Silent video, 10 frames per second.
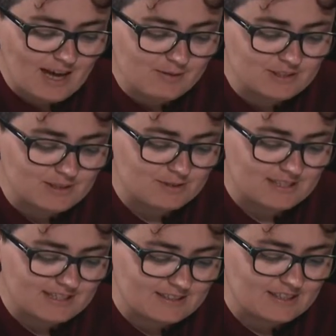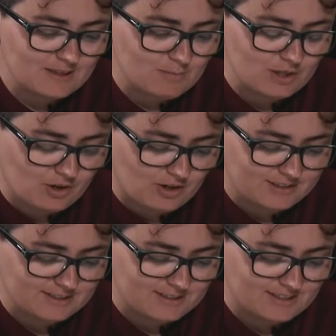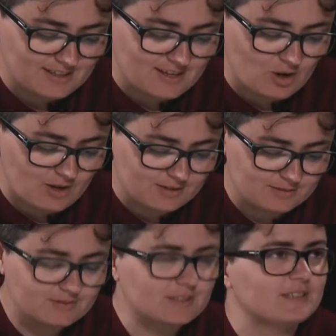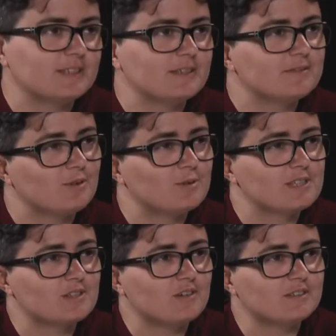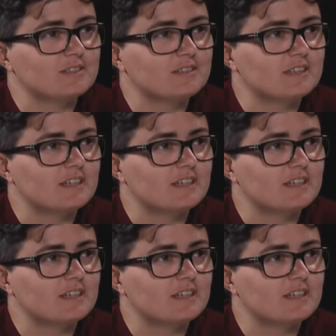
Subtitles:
was upset because of the focus on